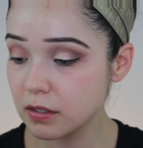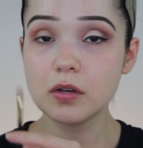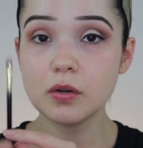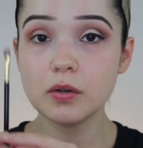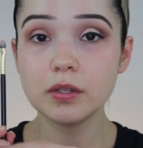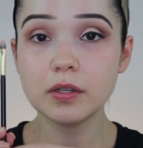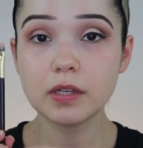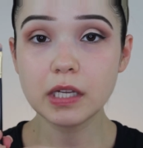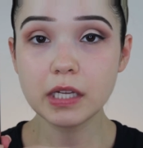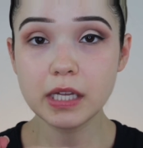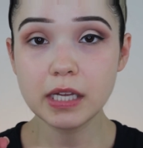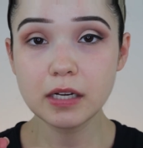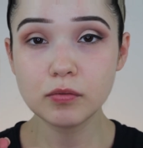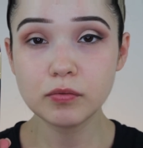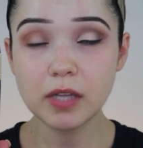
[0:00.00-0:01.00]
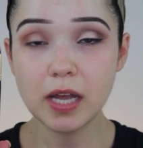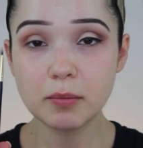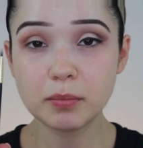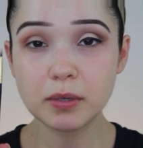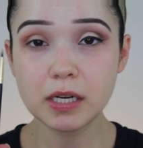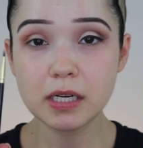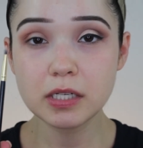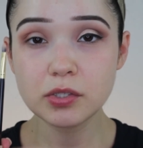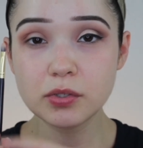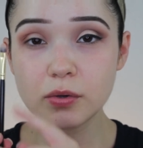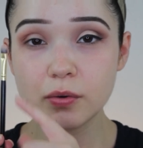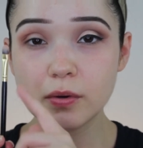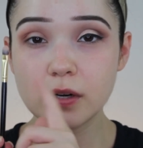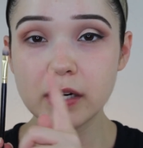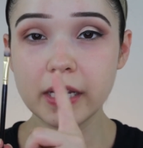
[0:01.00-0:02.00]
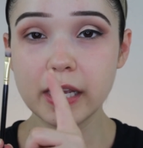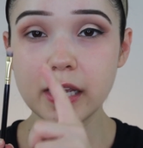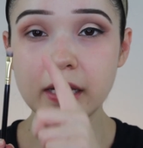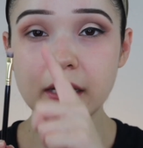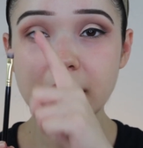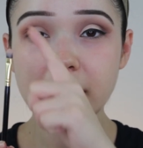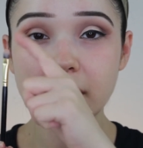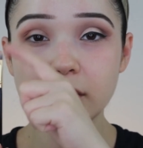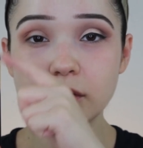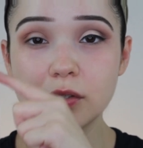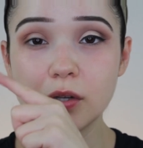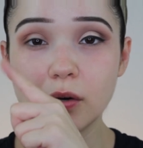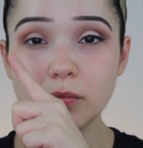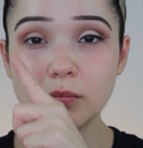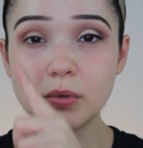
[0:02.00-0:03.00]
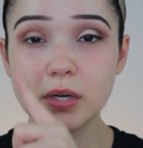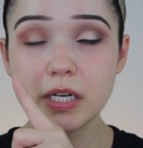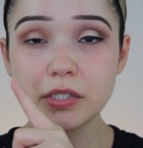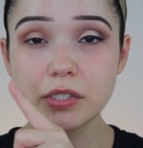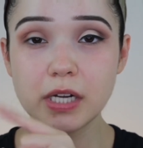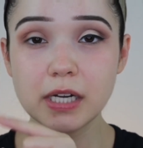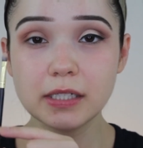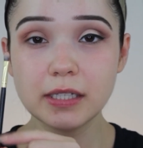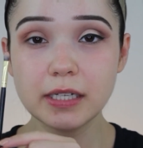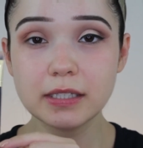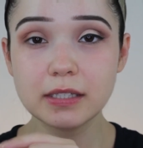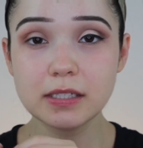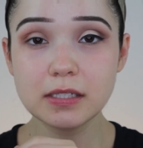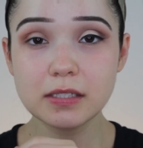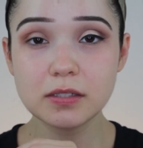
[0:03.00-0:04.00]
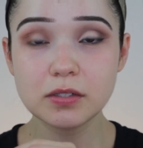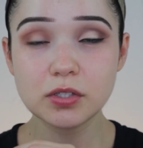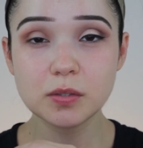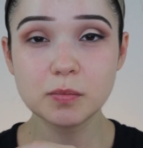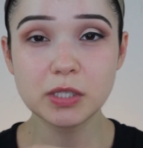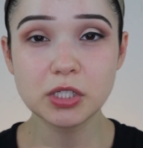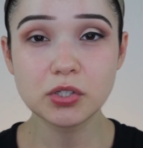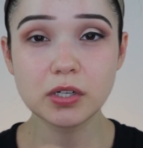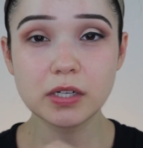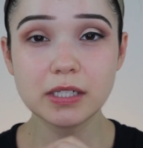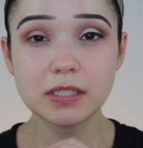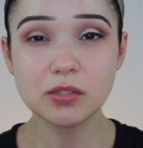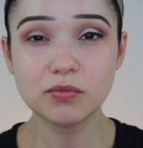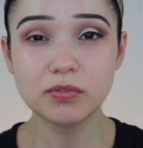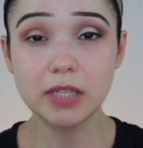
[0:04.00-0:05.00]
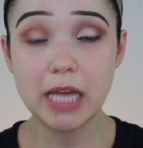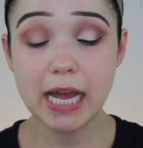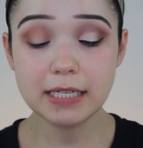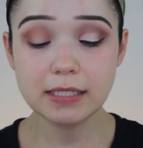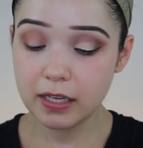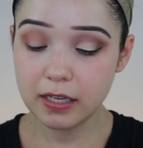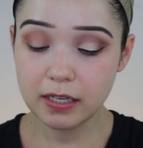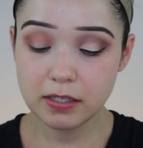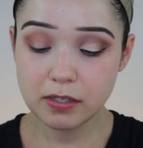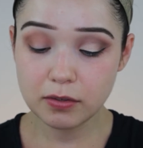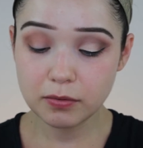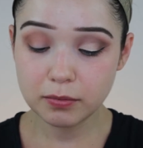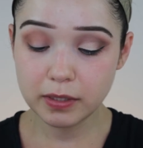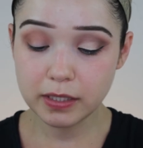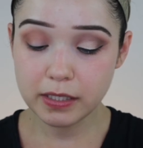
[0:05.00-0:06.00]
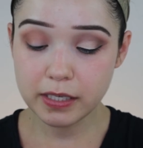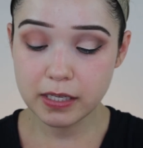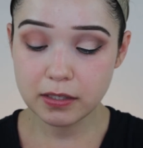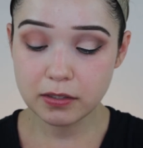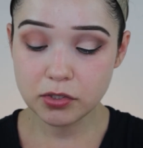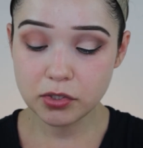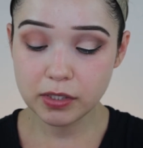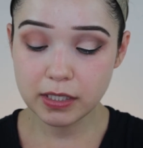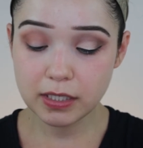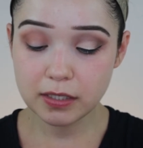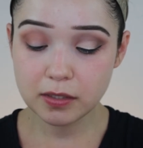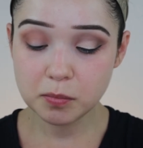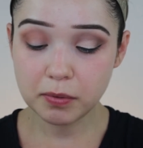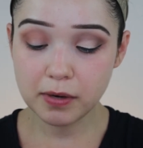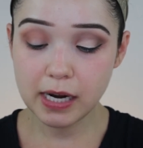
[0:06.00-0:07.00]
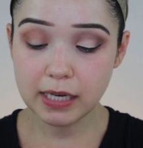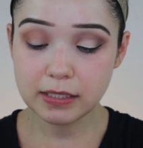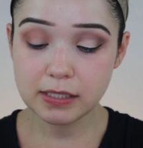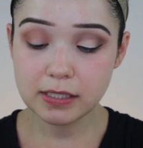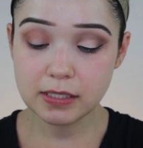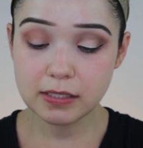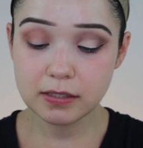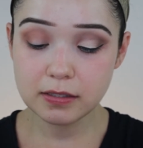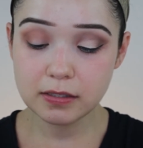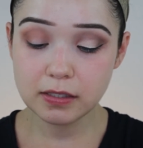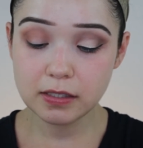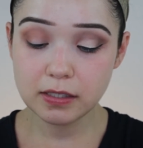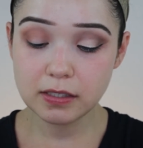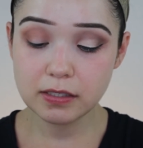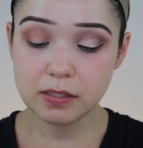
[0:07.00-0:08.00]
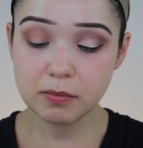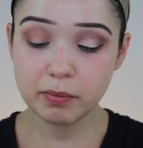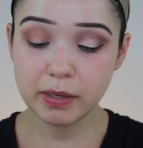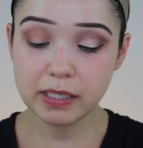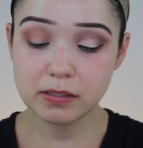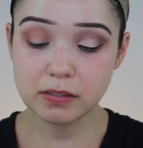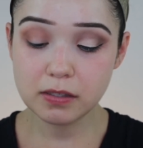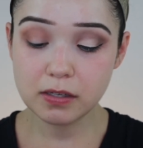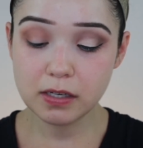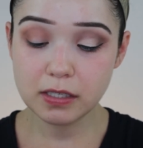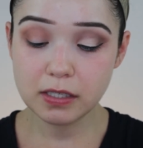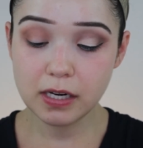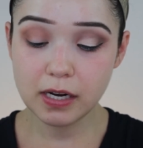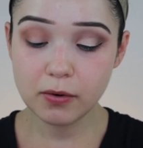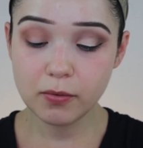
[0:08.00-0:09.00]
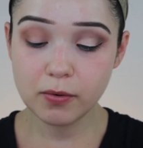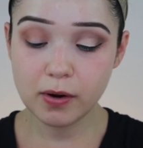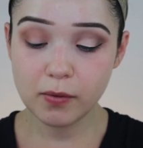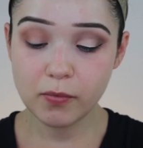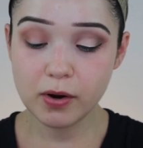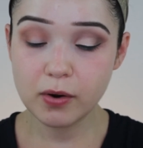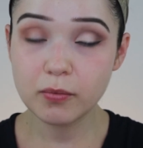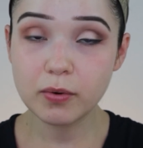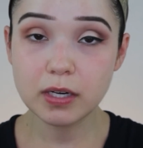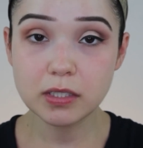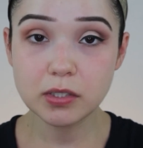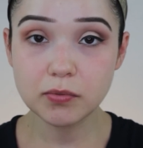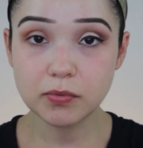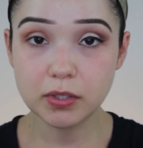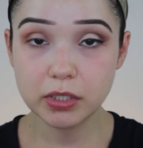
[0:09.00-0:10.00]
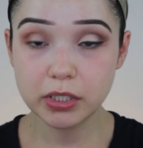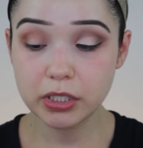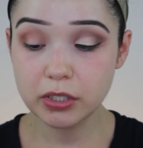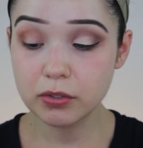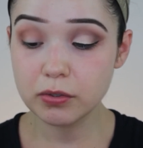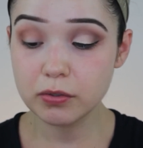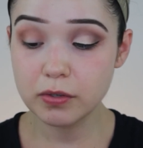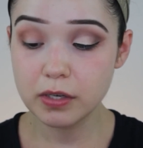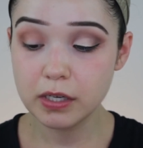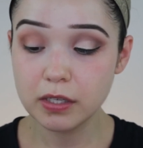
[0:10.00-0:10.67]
So you can get a flat brush or a dome brush, kind of like this. Just make sure it's flat. And really the trick is practice. It depends on what works for you.